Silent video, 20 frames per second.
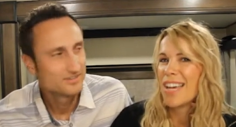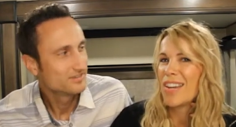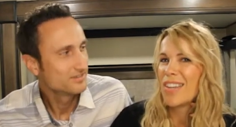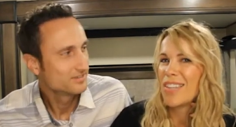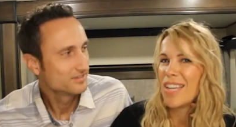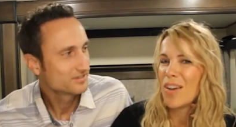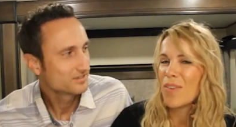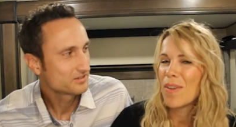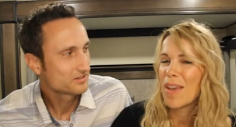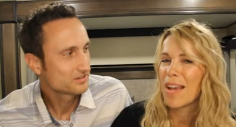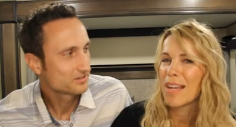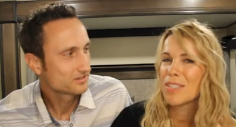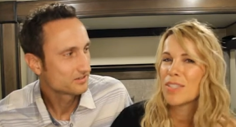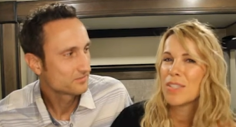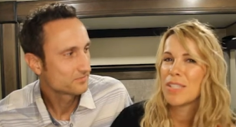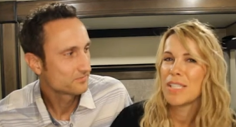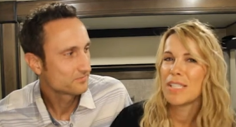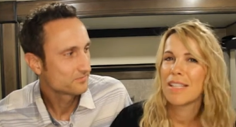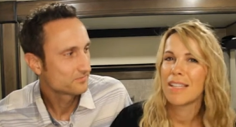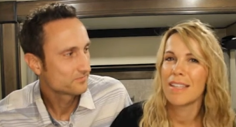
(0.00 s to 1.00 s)
Speaker 1: Yeah, we
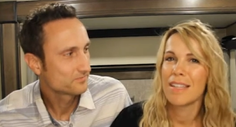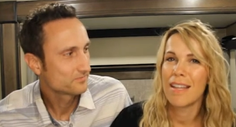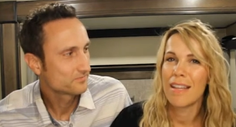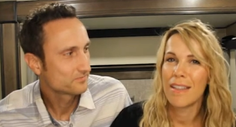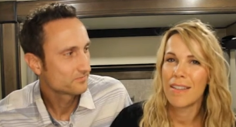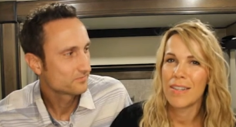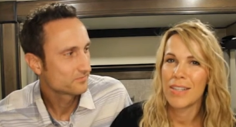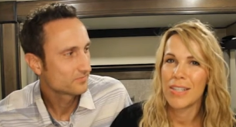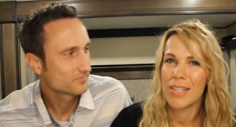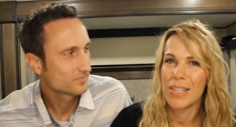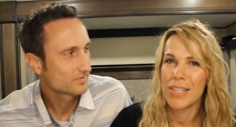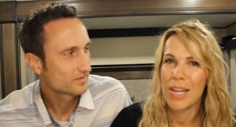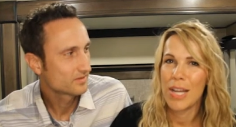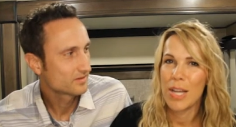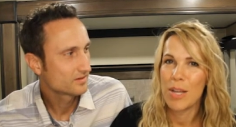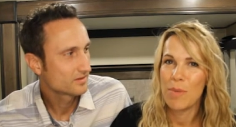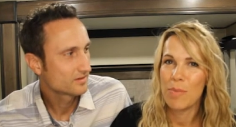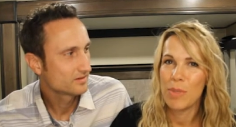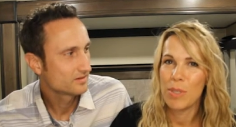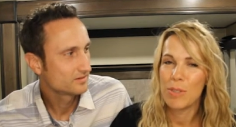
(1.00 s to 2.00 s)
actually did another
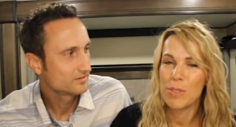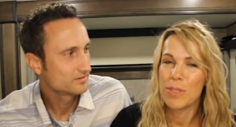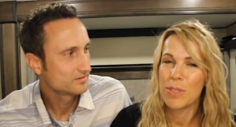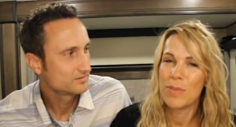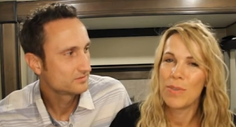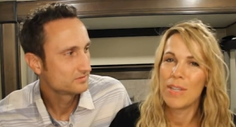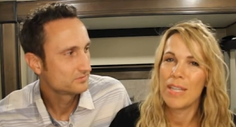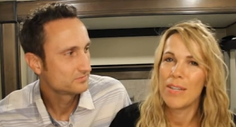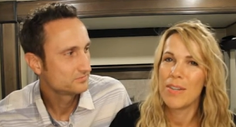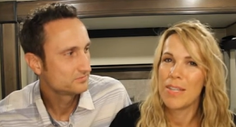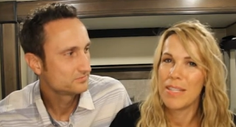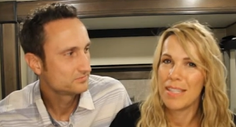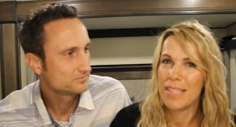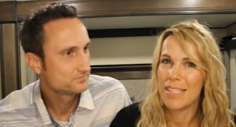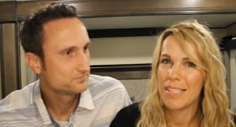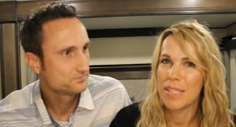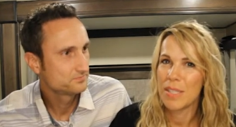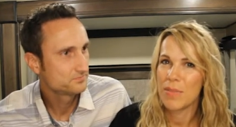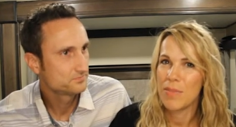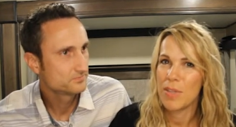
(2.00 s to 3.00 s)
um, YouTube video on
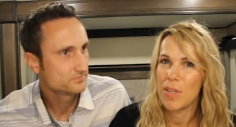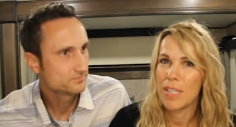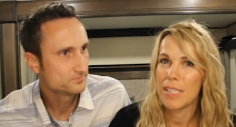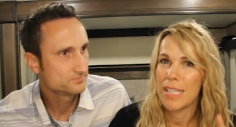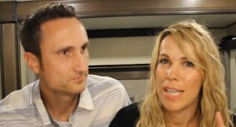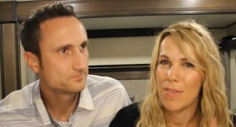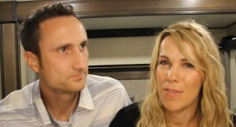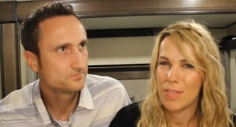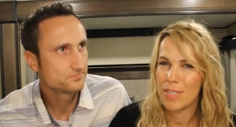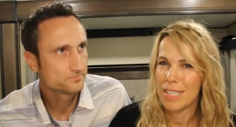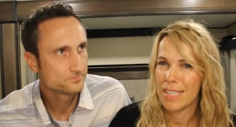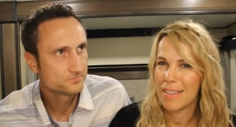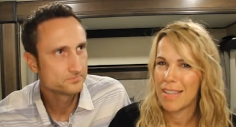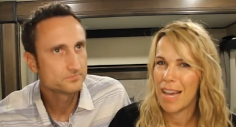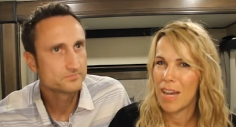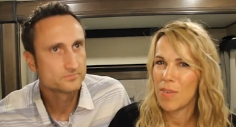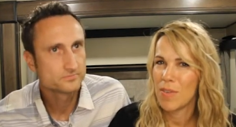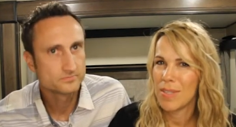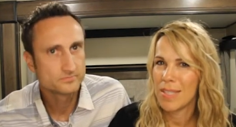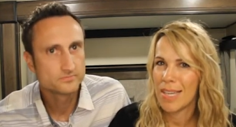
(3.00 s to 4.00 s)
this. So if you guys haven't seen
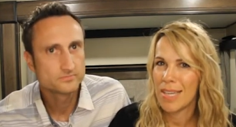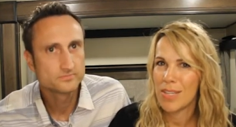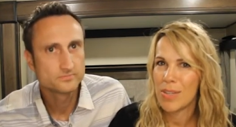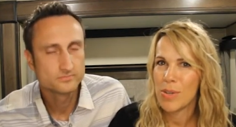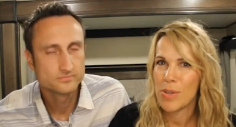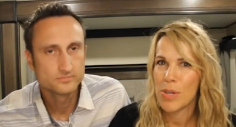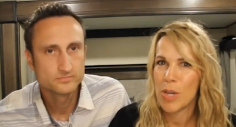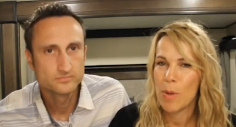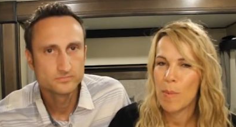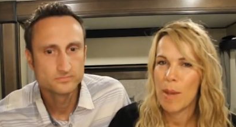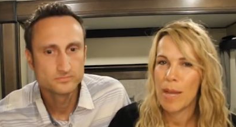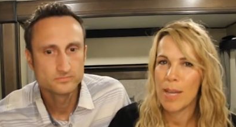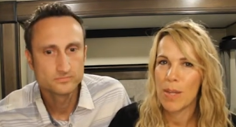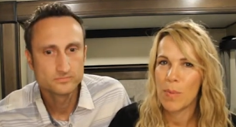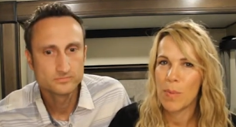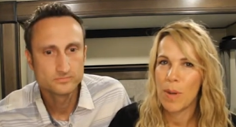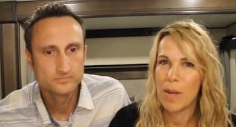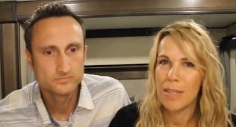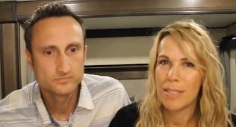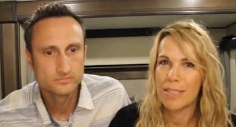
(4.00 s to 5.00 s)
that one yet, you can go back
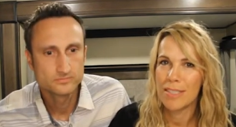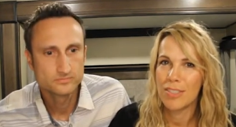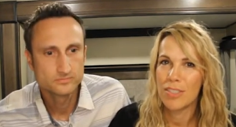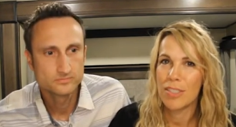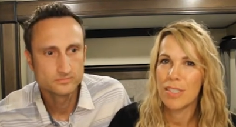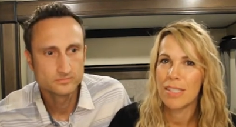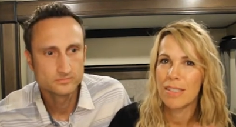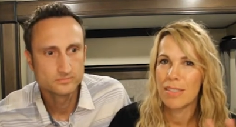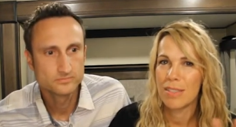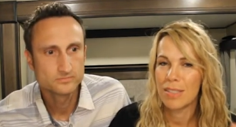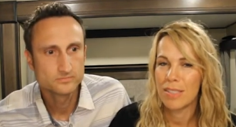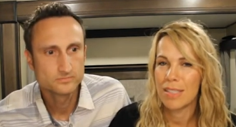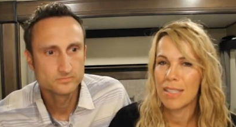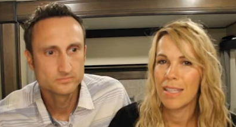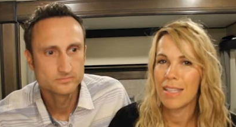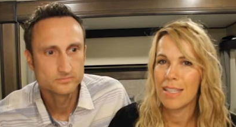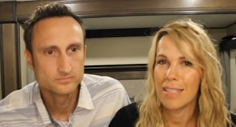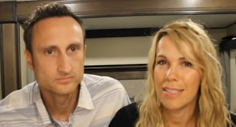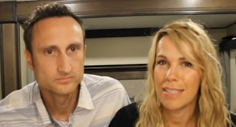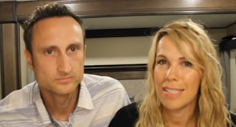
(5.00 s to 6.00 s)
and watch just
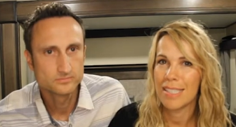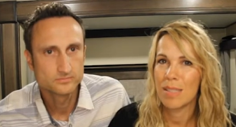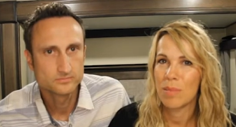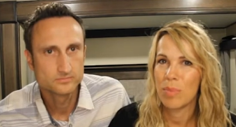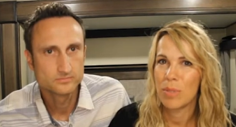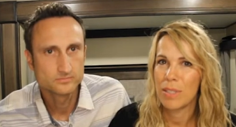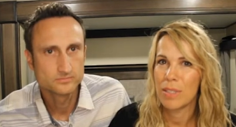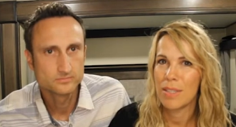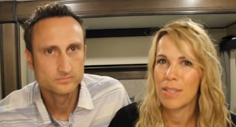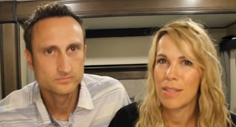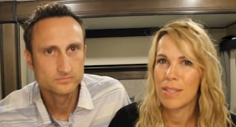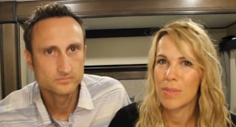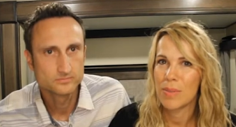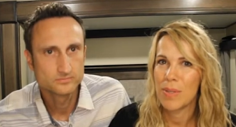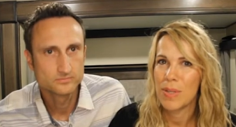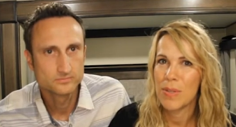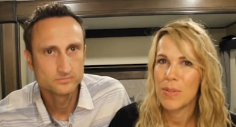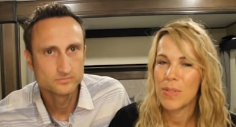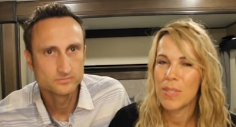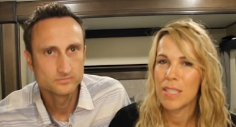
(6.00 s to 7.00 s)
getting disciplined on the
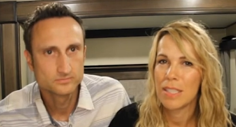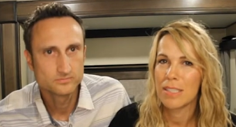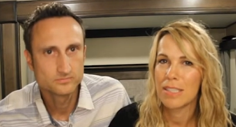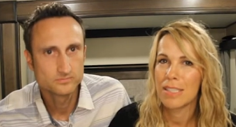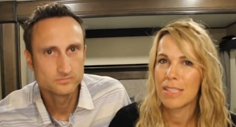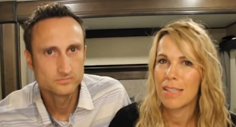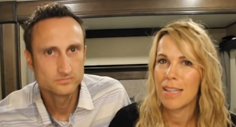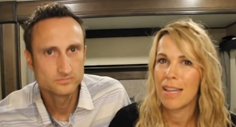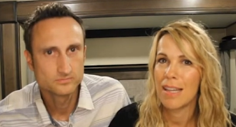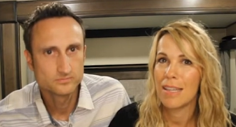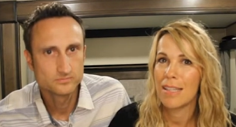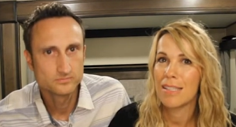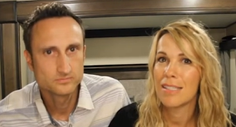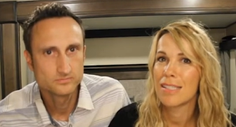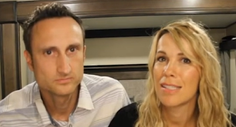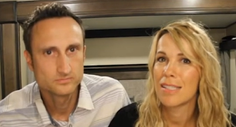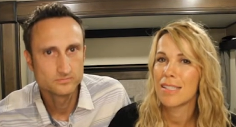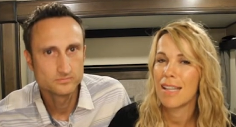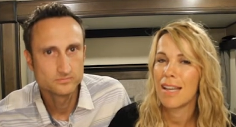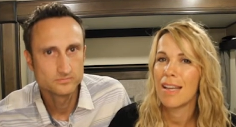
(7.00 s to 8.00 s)
road because that
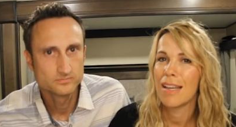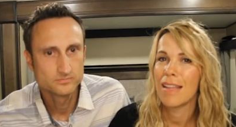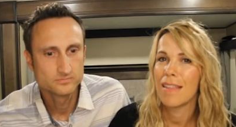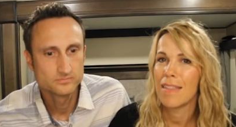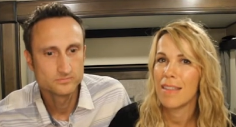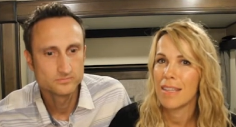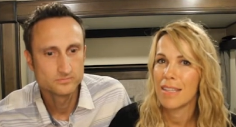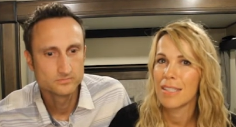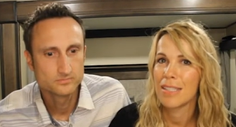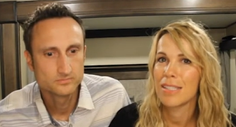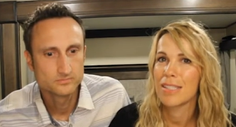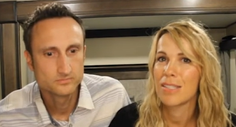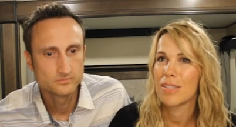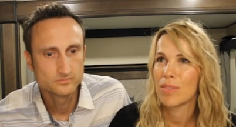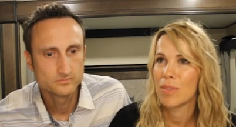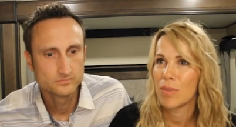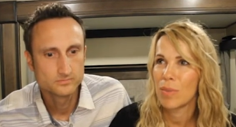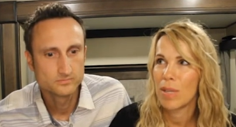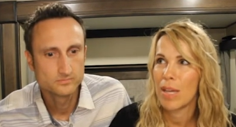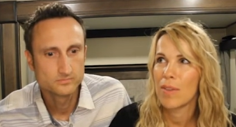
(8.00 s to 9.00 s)
is, that I think is,
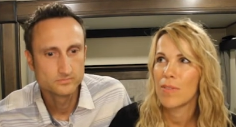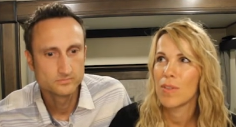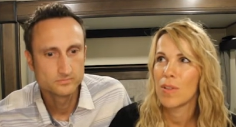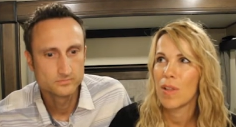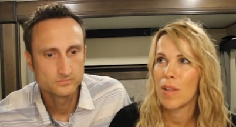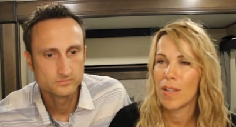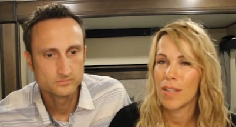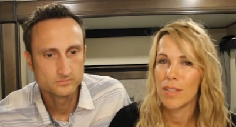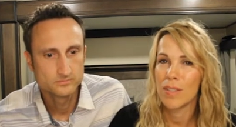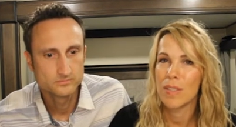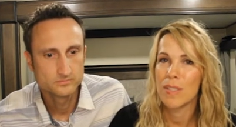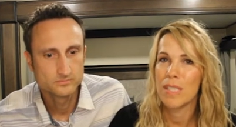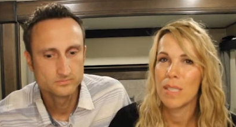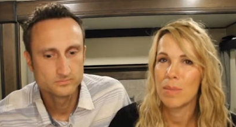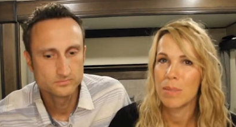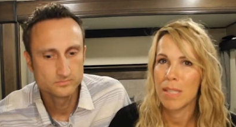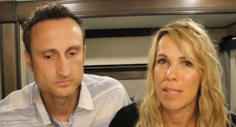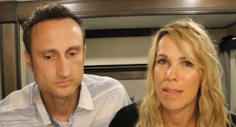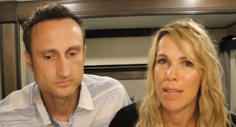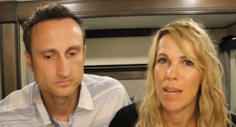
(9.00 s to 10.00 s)
we have a lot of good
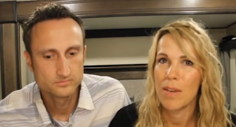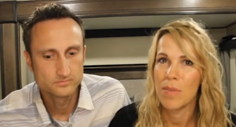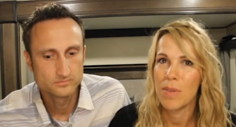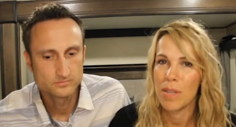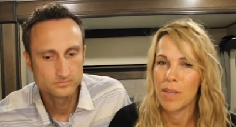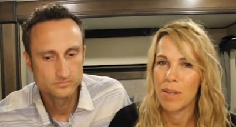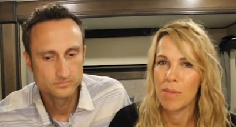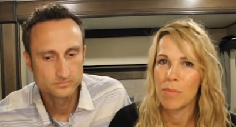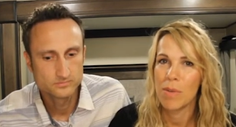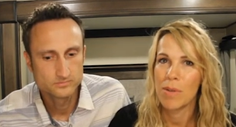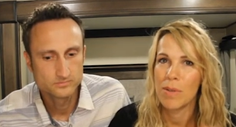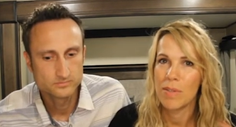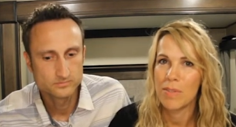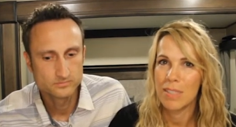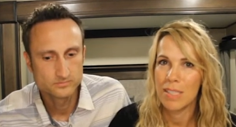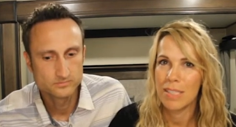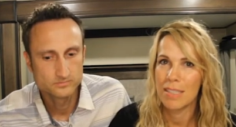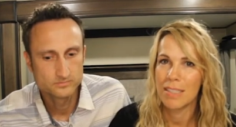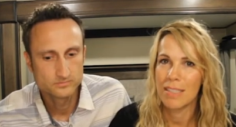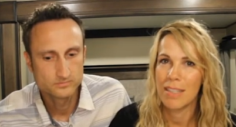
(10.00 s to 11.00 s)
tips in that one on what we've
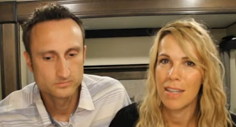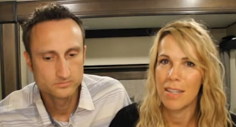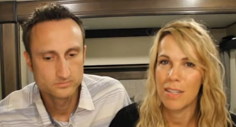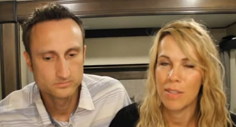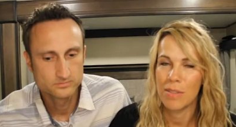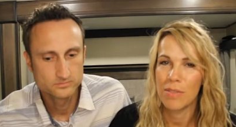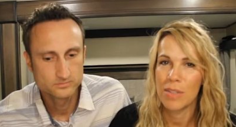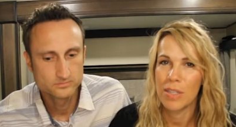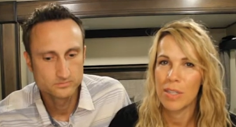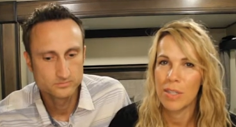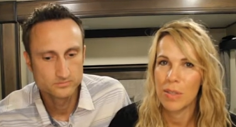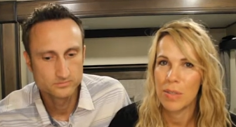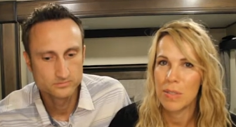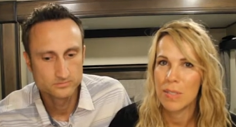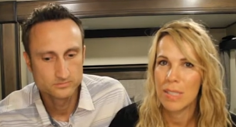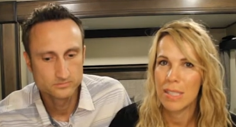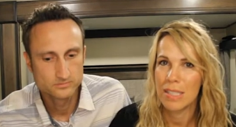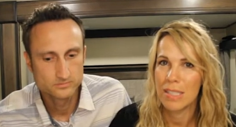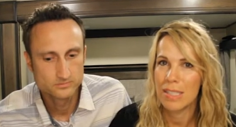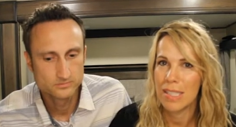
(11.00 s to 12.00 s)
done to kind of figure
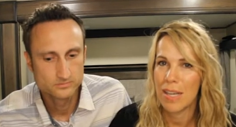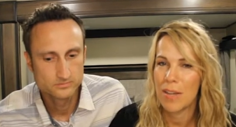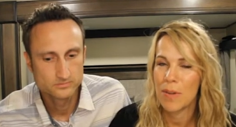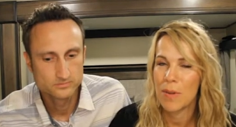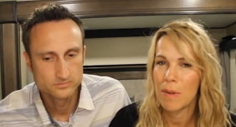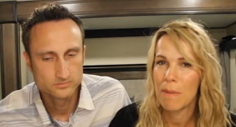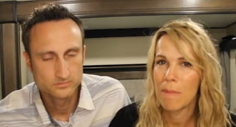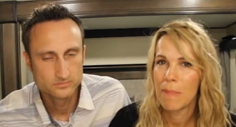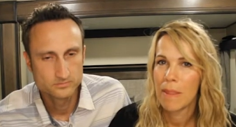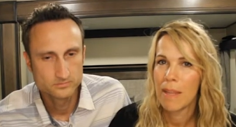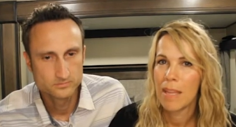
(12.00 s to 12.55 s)
those things out